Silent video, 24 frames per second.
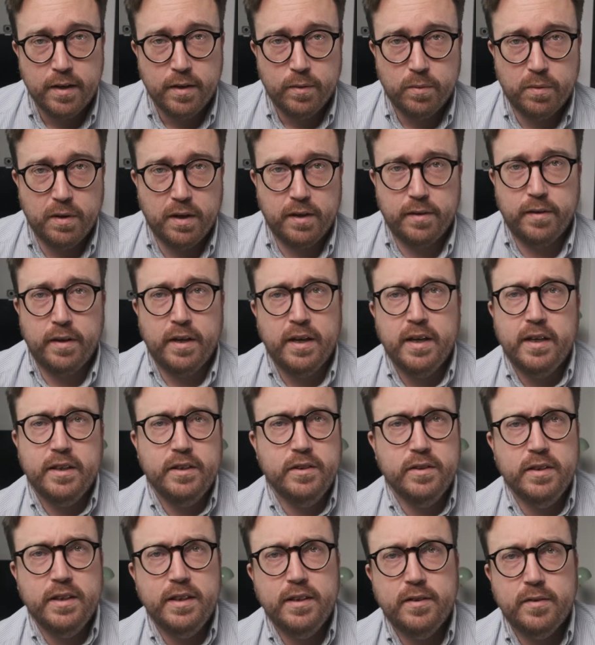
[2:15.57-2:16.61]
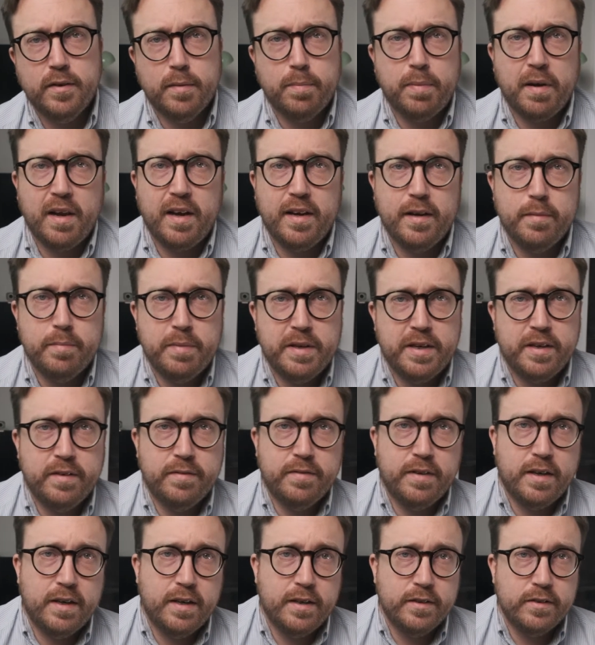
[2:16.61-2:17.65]
Well, you need to apply a bit of
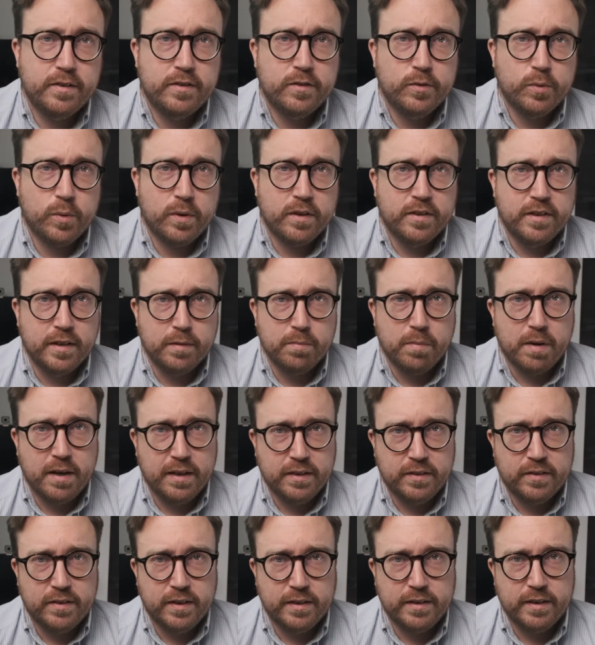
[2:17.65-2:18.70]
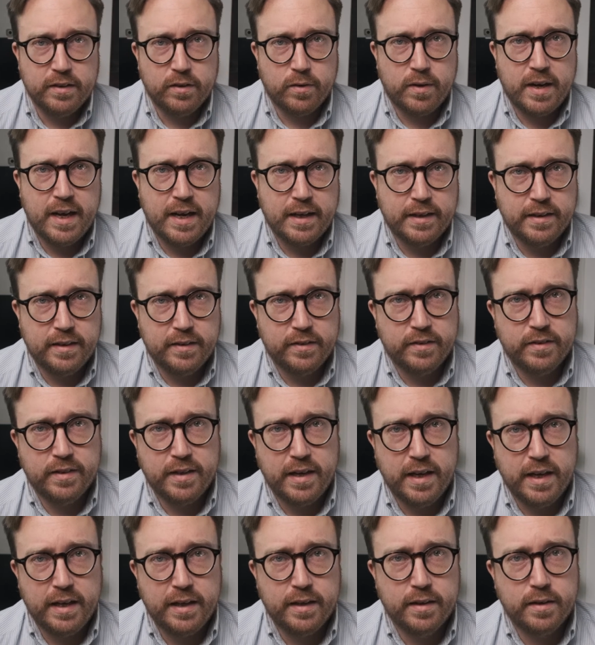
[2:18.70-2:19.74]
a sorting mindset in your head and
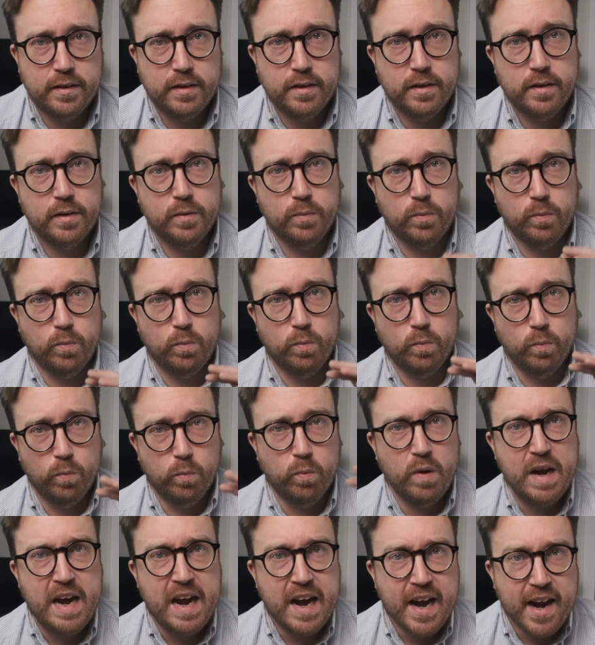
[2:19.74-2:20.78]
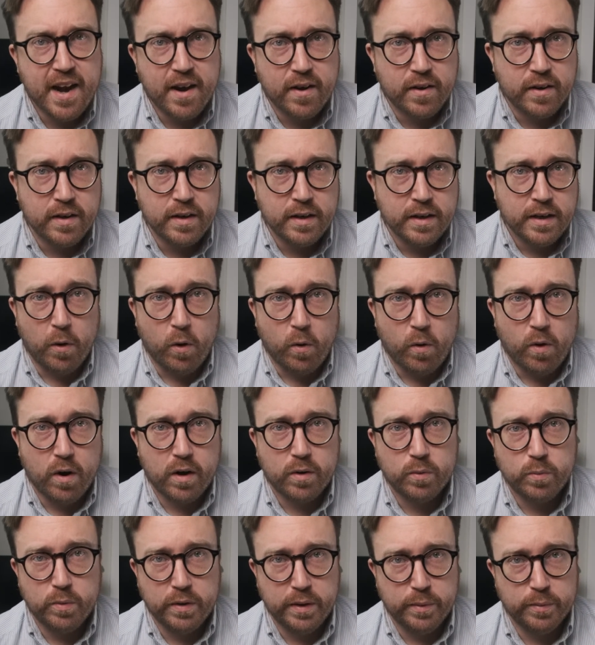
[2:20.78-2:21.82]
say, where
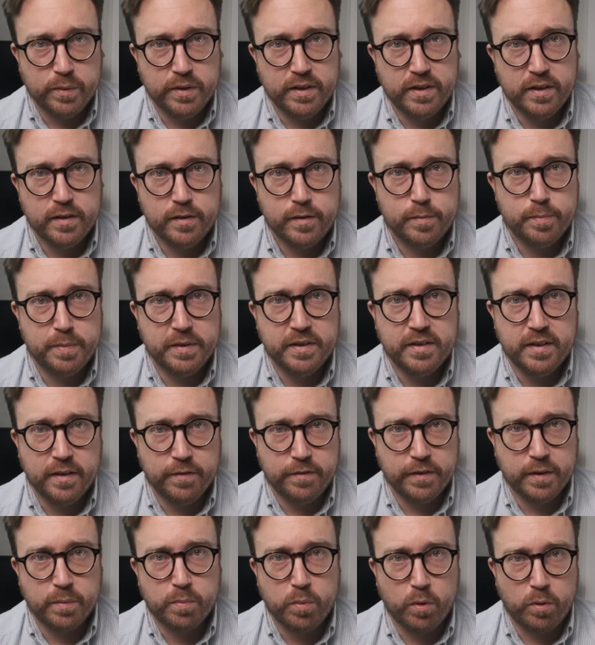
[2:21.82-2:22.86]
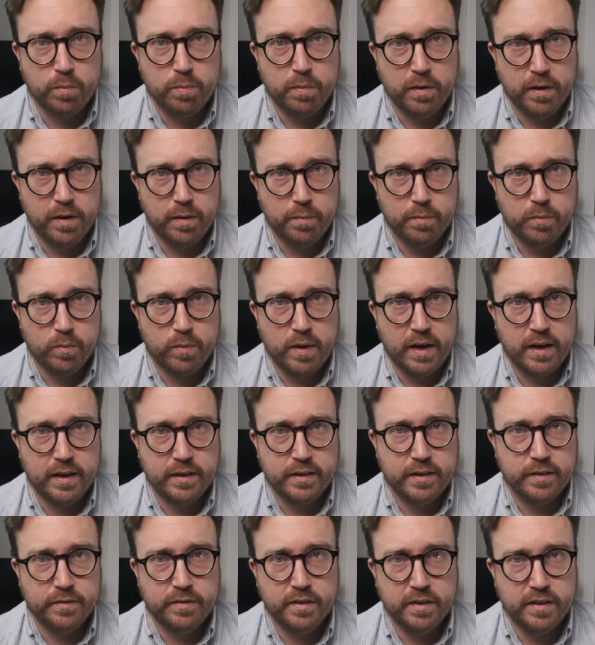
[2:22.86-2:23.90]
are we with this specific problem
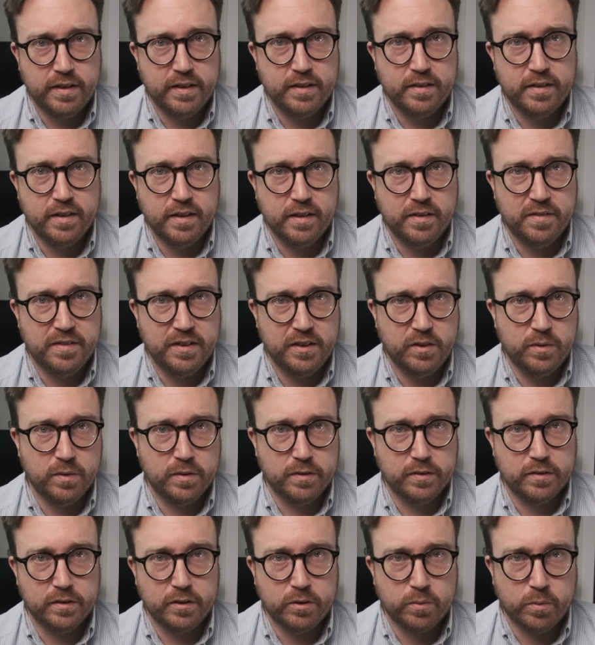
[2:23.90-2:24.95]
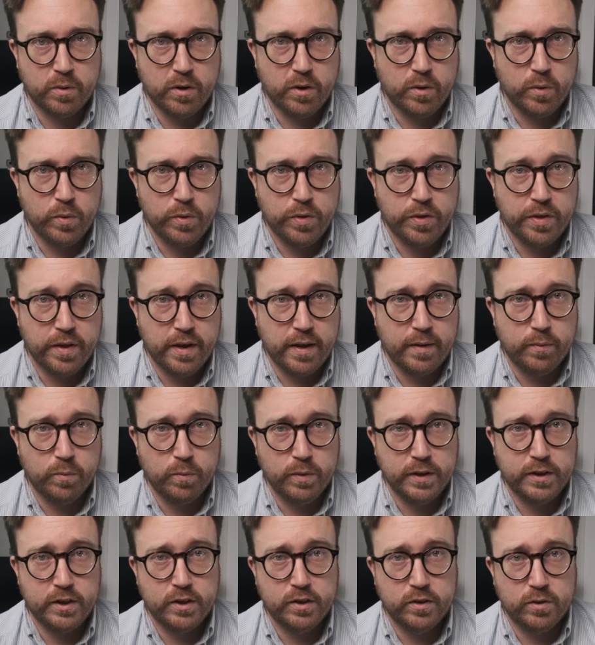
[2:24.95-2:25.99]
relative to this individual's growth, and
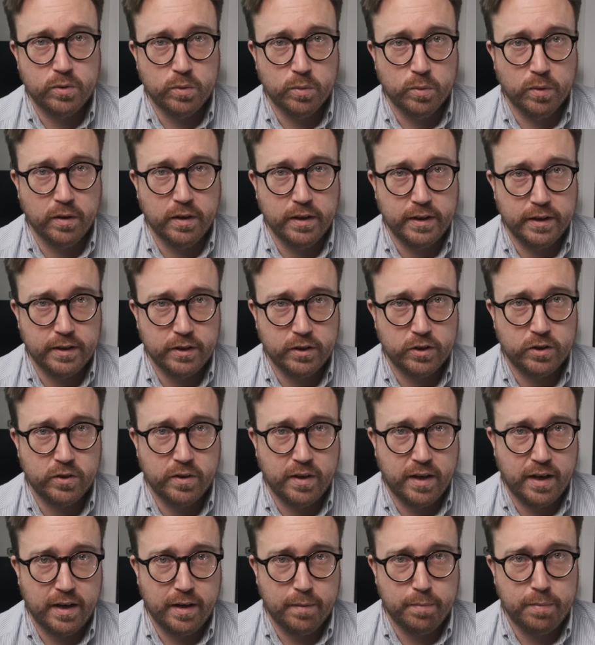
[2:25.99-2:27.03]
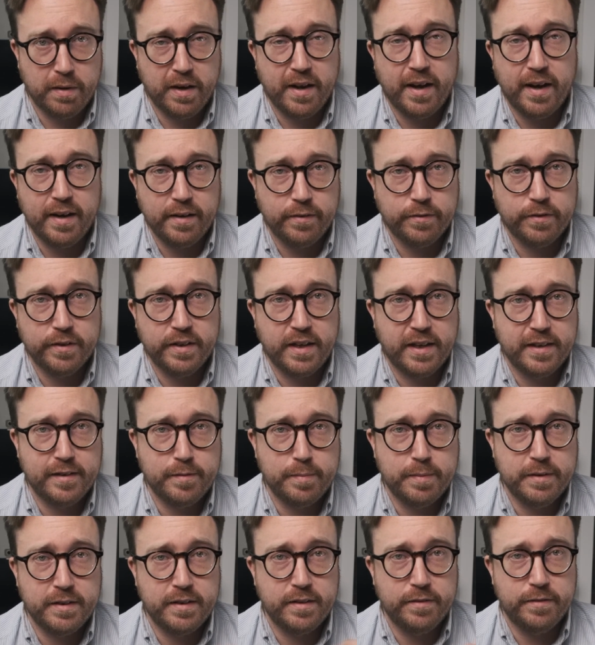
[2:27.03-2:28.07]
which tooling should I apply for that
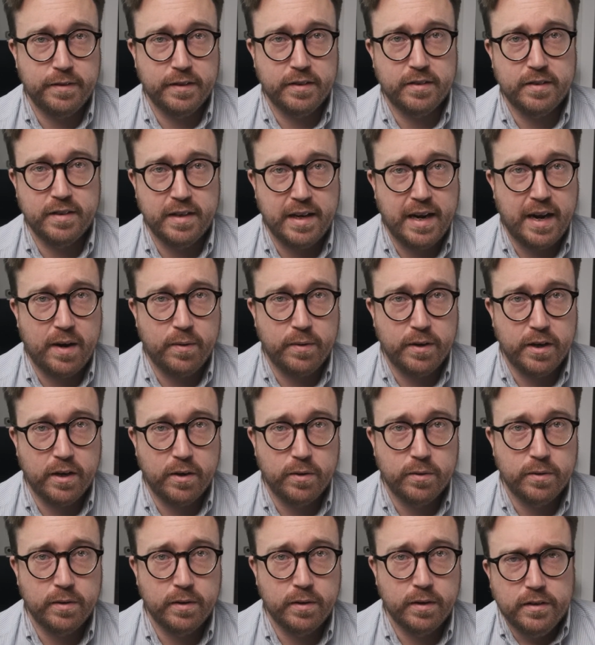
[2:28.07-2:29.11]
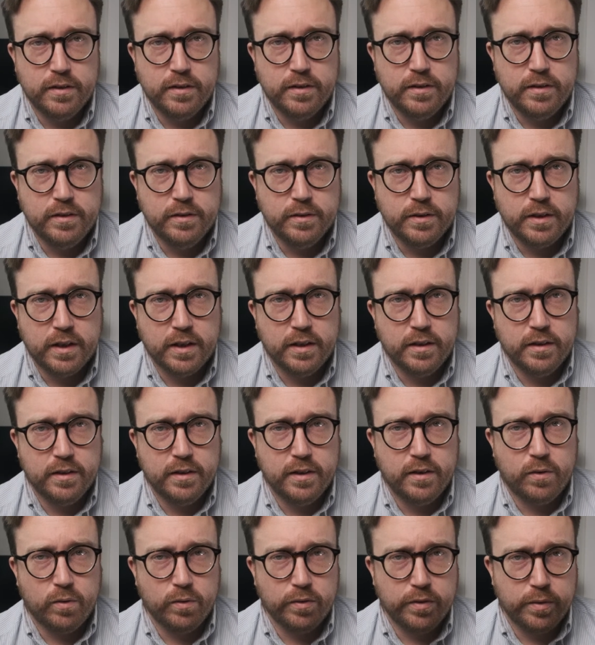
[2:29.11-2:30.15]
specific scenario? You can,
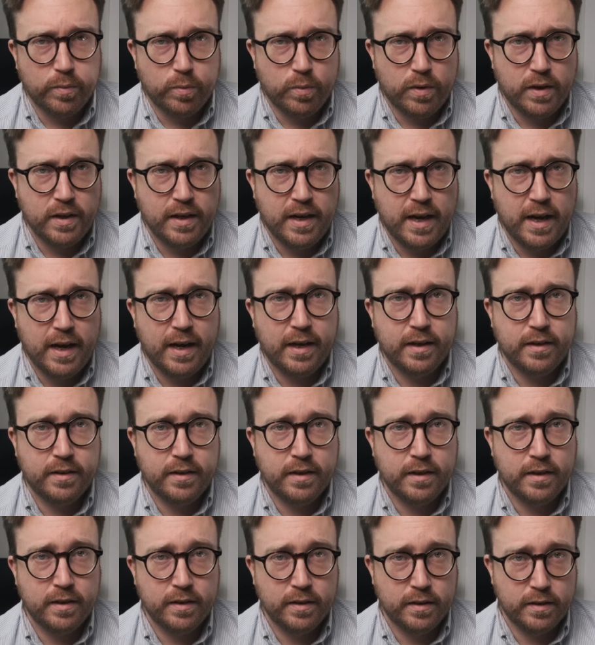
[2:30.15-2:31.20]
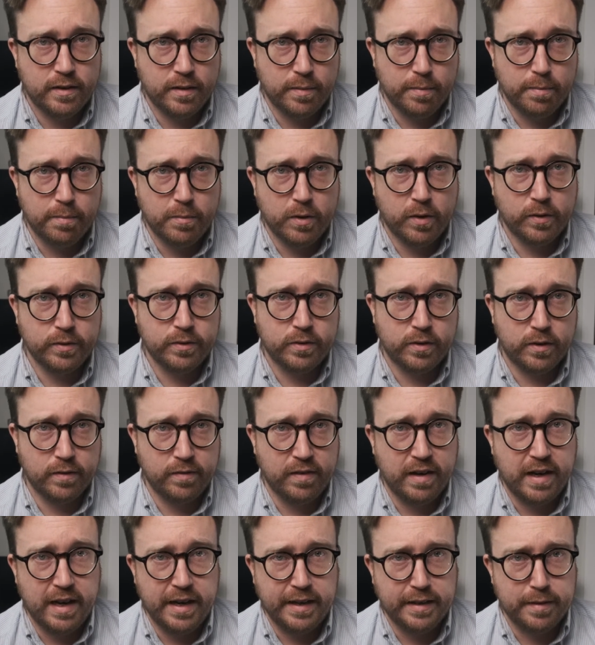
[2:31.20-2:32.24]
on the one hand, the most sort of
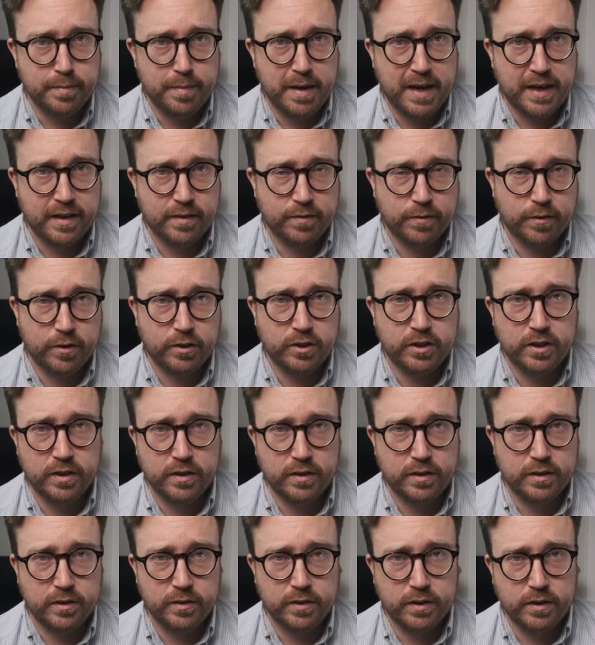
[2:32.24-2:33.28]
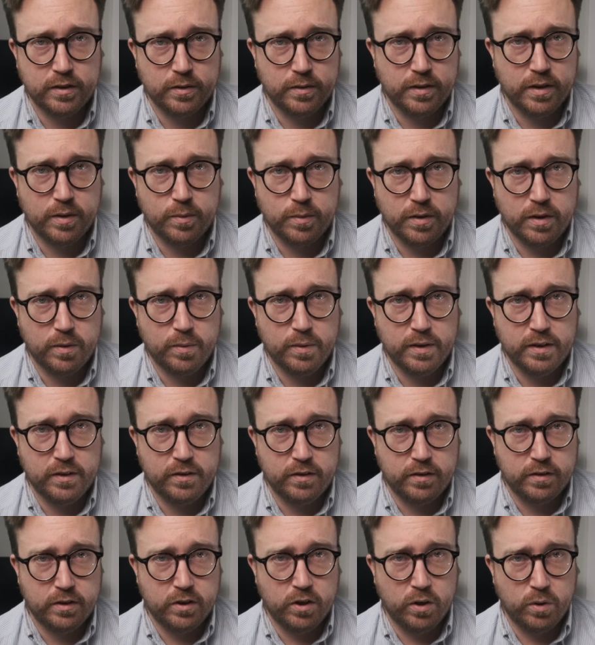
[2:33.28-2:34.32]
laid back version you can do in a one-on-one
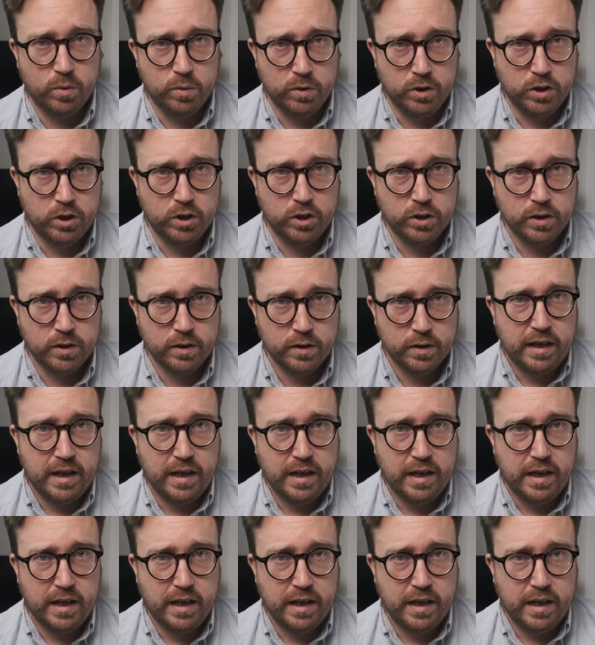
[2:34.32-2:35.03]
is coach.